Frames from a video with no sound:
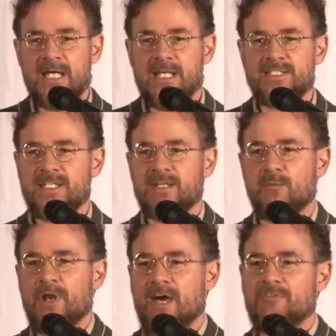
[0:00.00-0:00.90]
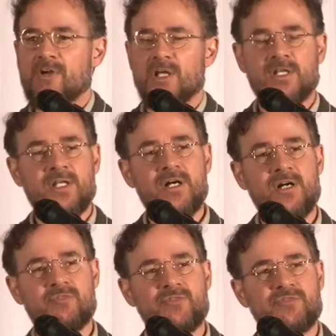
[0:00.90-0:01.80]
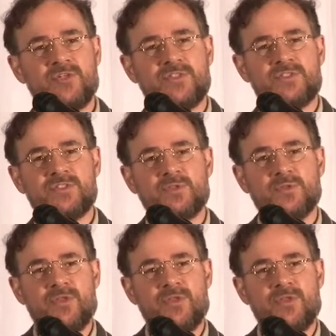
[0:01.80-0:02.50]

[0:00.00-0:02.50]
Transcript: is that whenever Allah refers to